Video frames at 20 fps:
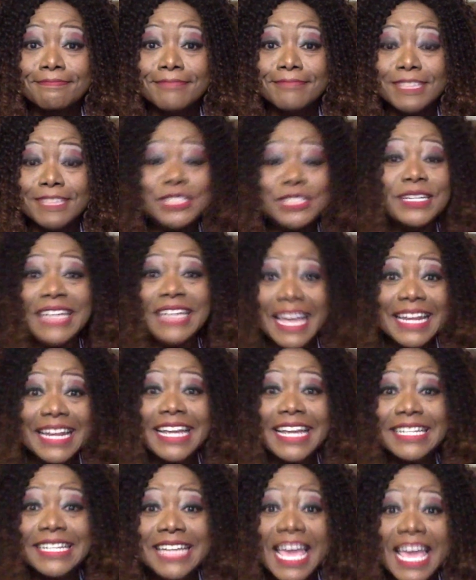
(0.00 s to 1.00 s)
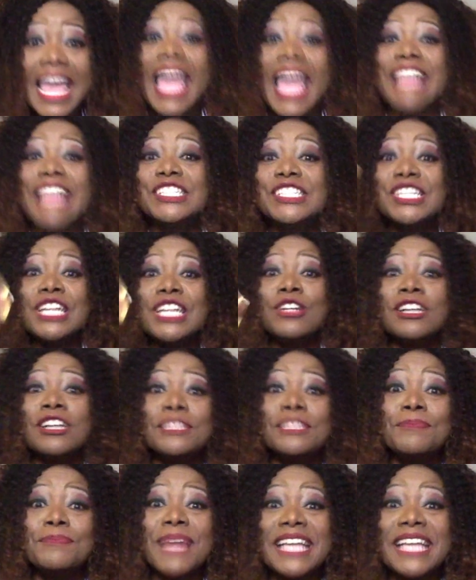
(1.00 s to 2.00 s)
Do you get it? Had she
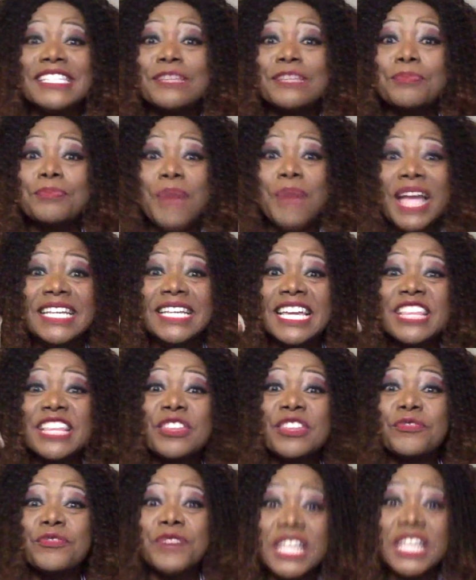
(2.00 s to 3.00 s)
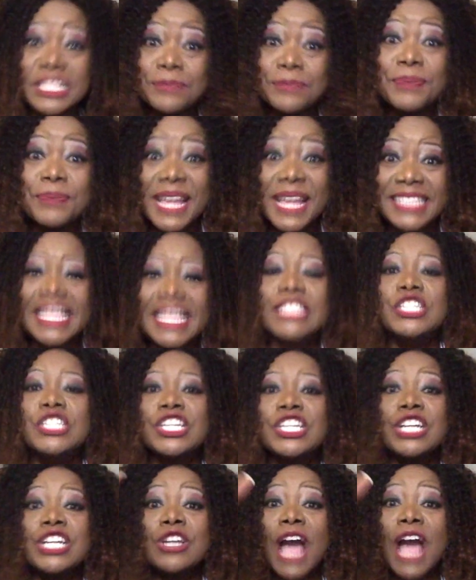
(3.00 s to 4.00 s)
not played the prank in the first place, had
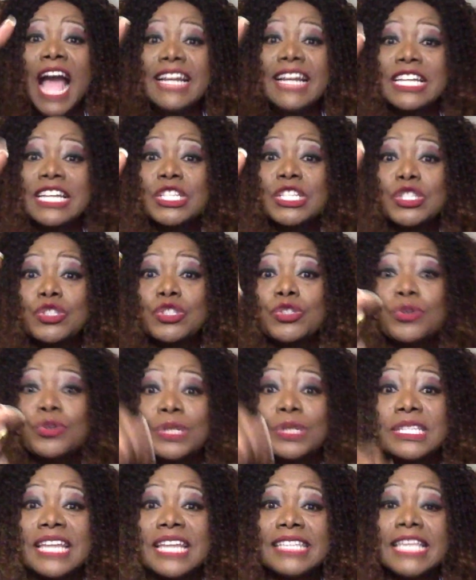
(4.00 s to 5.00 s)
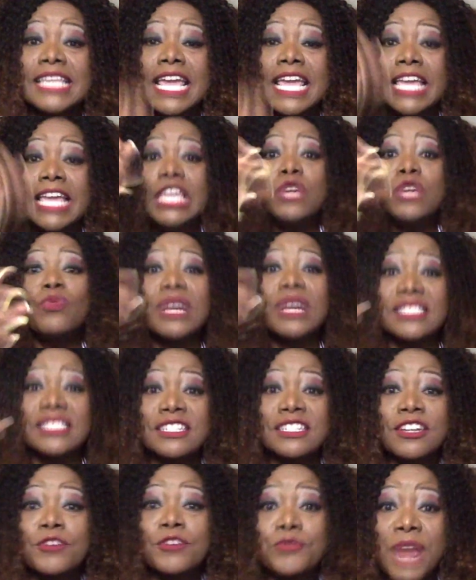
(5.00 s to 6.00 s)
she understood that he
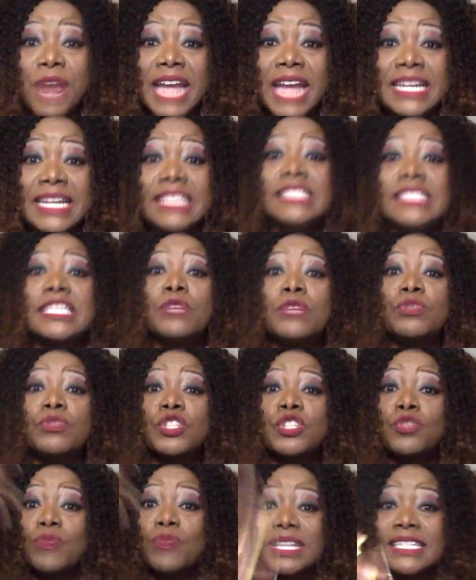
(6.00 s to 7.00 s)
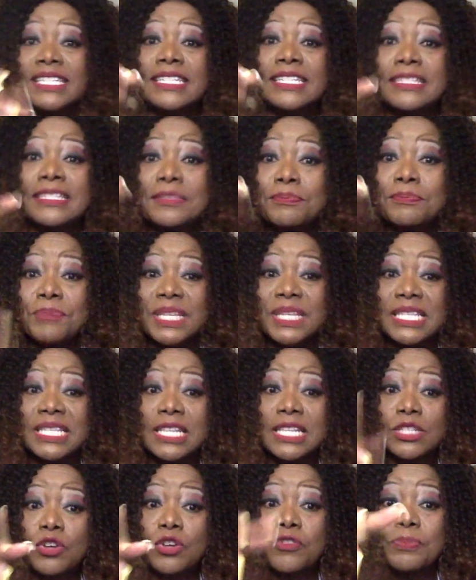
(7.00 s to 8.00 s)
wasn't her friend and she wasn't in the
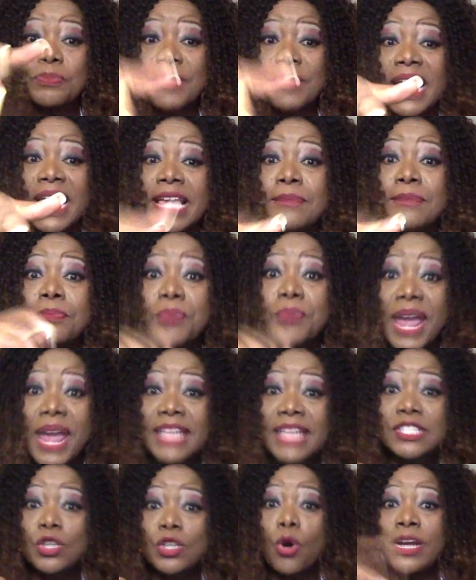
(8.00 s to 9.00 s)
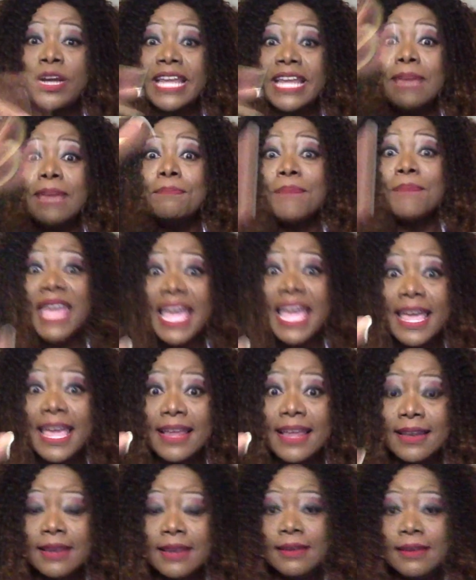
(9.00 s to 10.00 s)
business of playing pranks on a man,